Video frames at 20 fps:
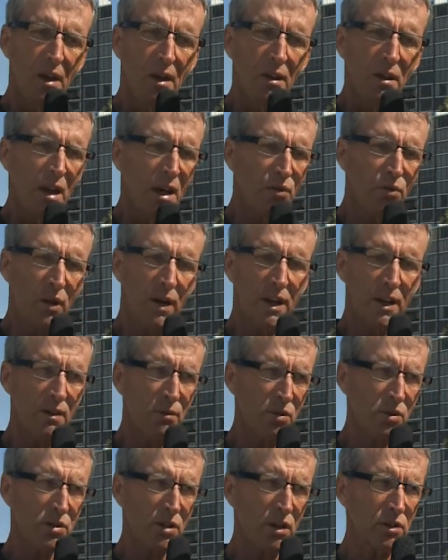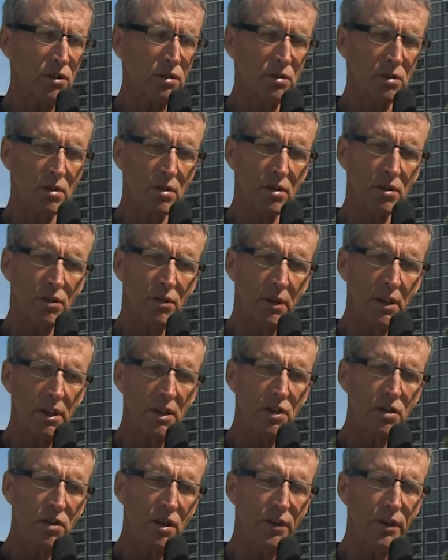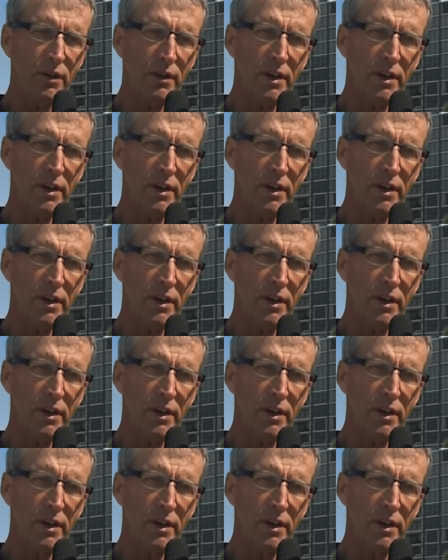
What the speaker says: Yeah, well, we start to train each other,